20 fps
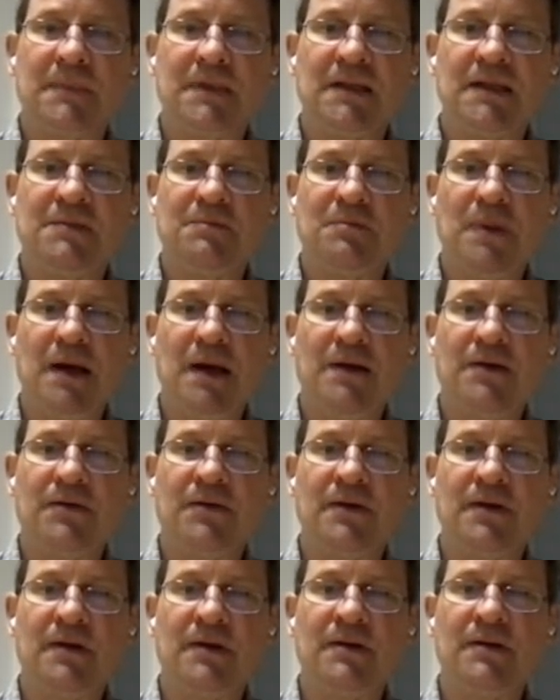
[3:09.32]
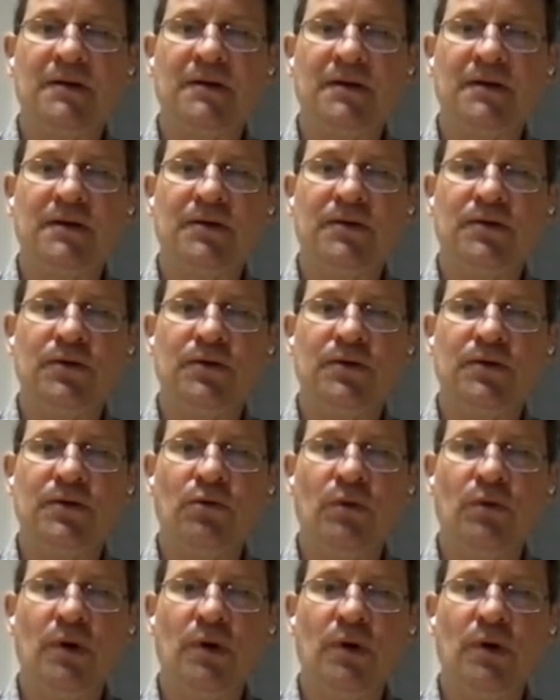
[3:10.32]
It's better than do you
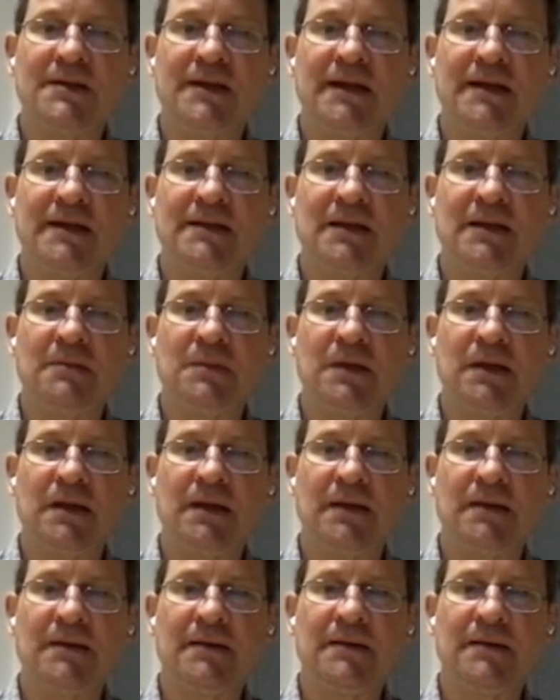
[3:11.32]
want to say something?